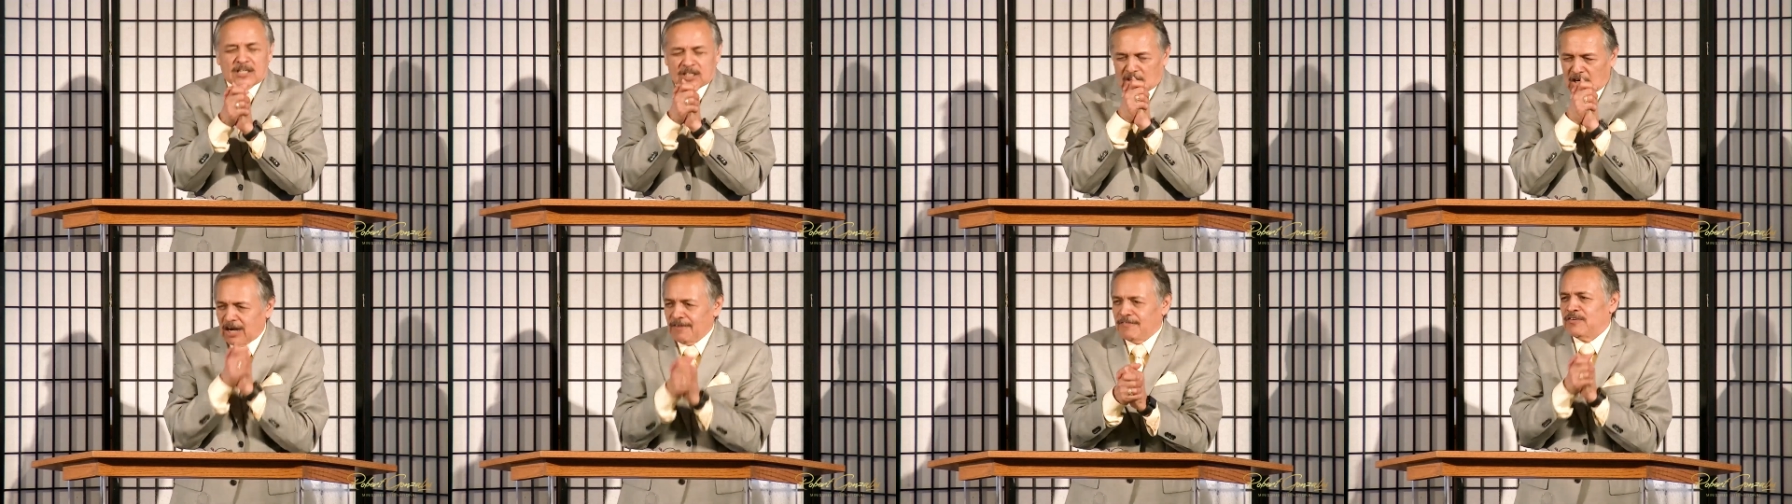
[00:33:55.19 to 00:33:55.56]

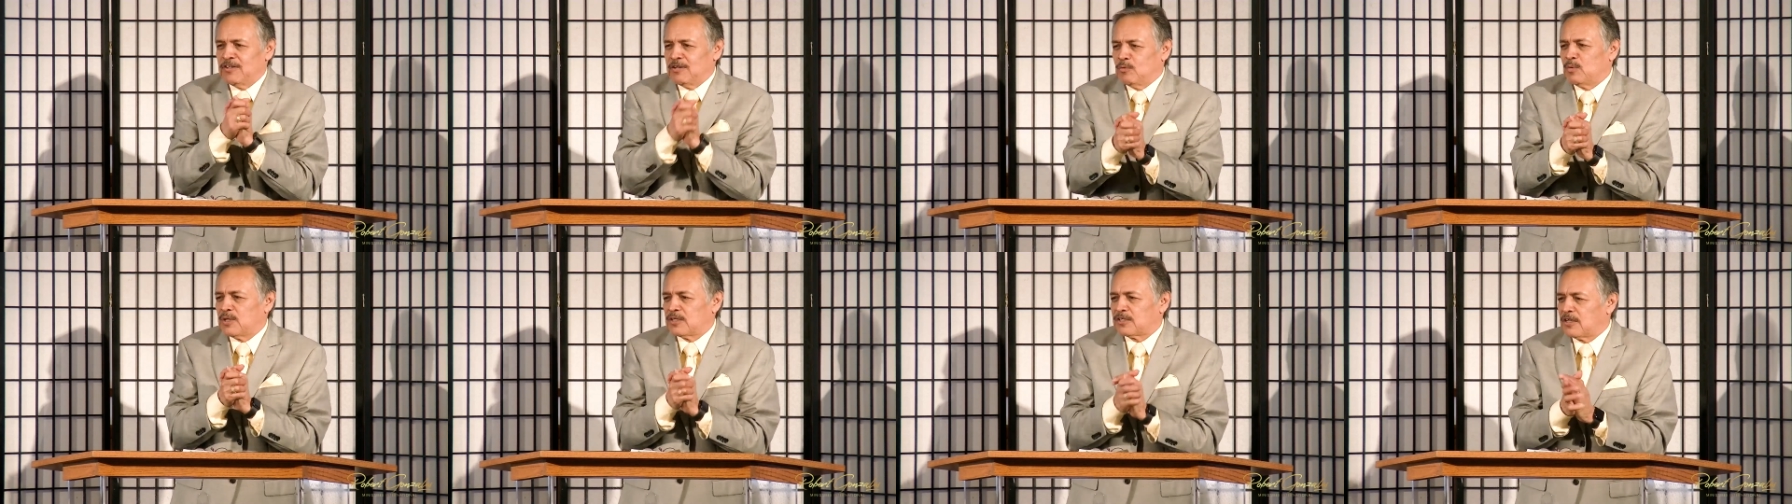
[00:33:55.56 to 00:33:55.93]

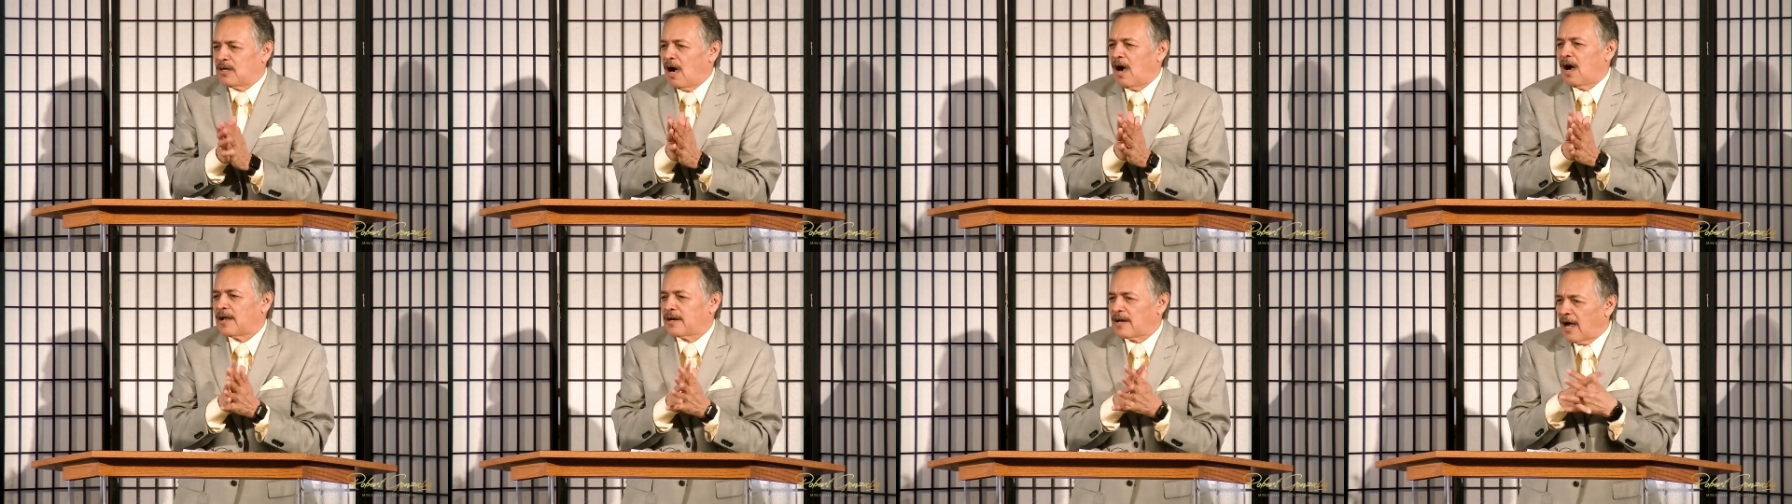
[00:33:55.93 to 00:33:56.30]
covenant with
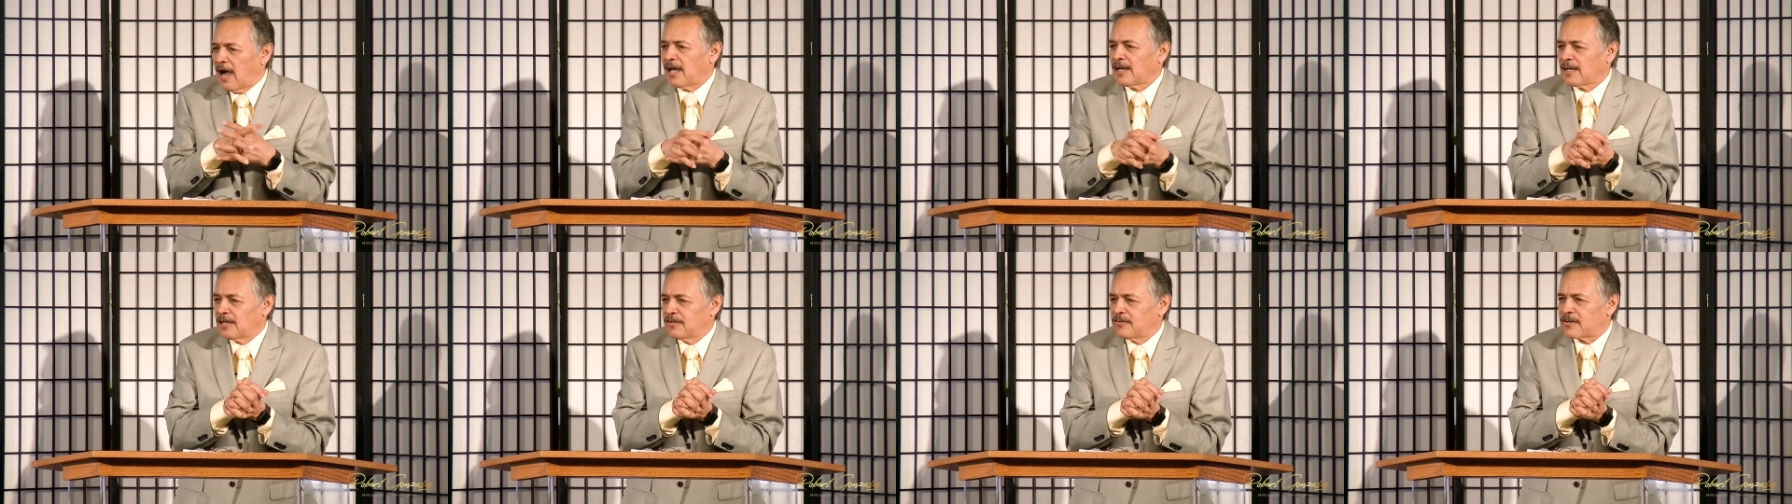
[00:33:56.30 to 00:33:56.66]
God.
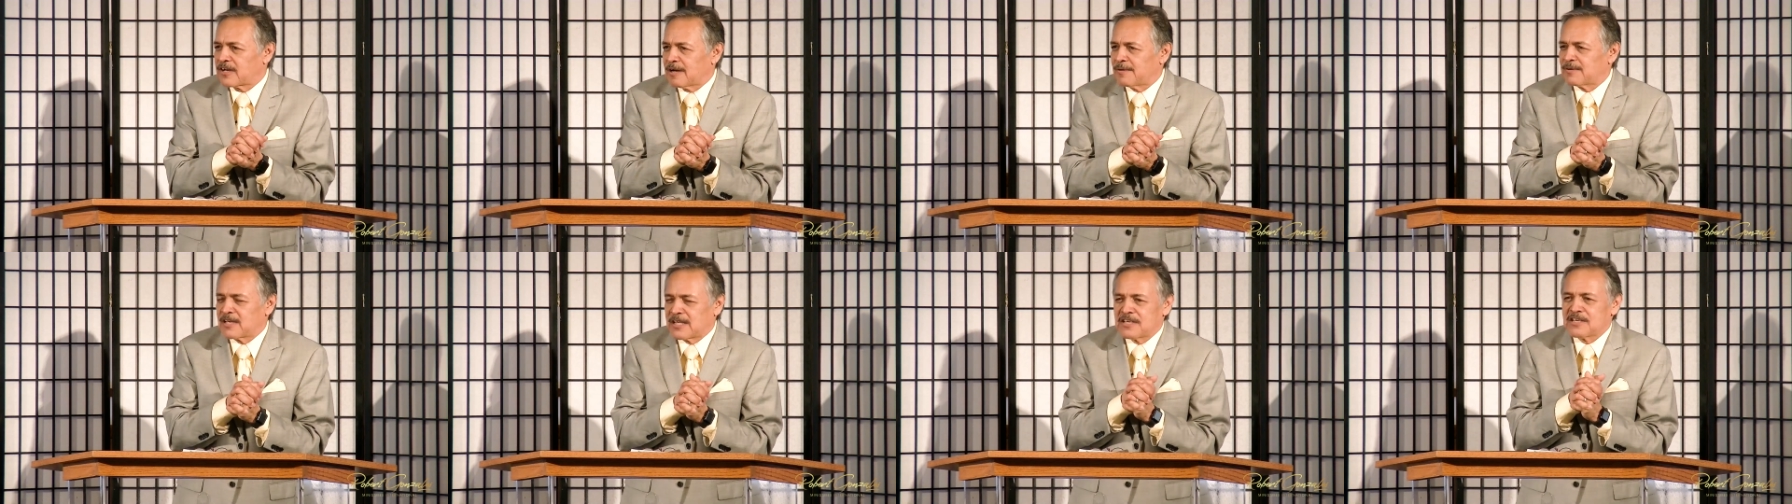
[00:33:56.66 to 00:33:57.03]
Hallelujah.
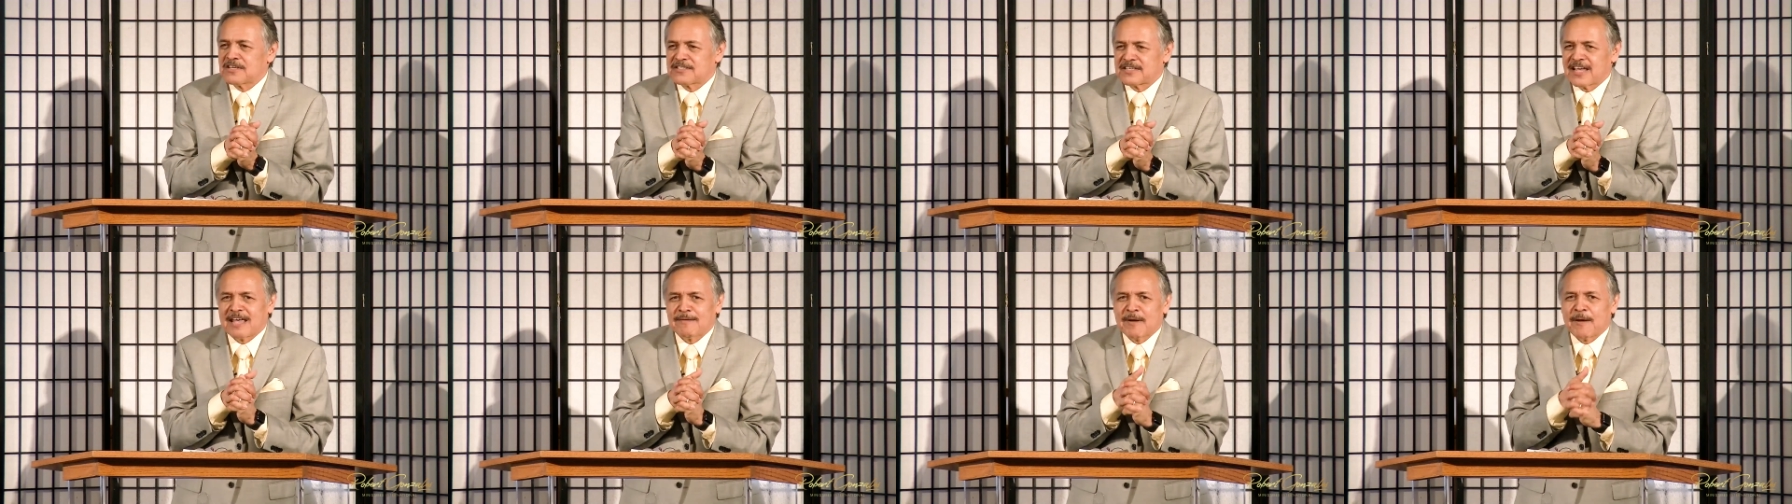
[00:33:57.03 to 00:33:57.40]
Can you
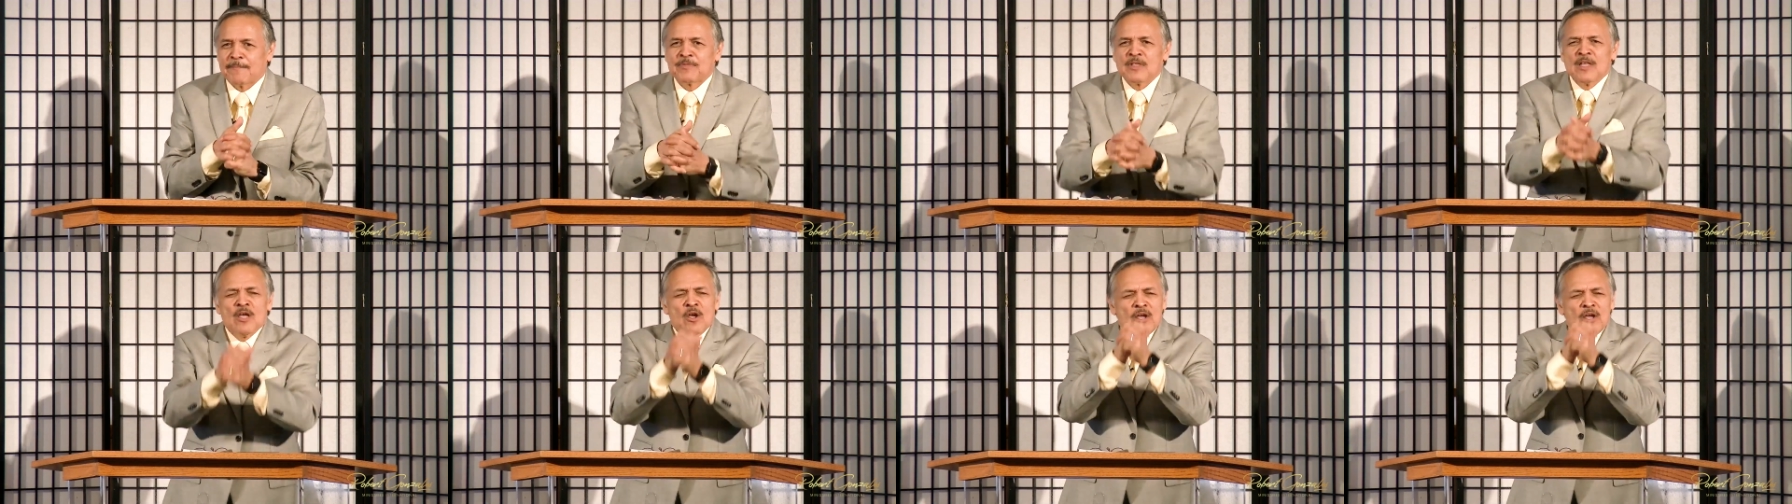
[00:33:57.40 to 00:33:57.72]
say amen?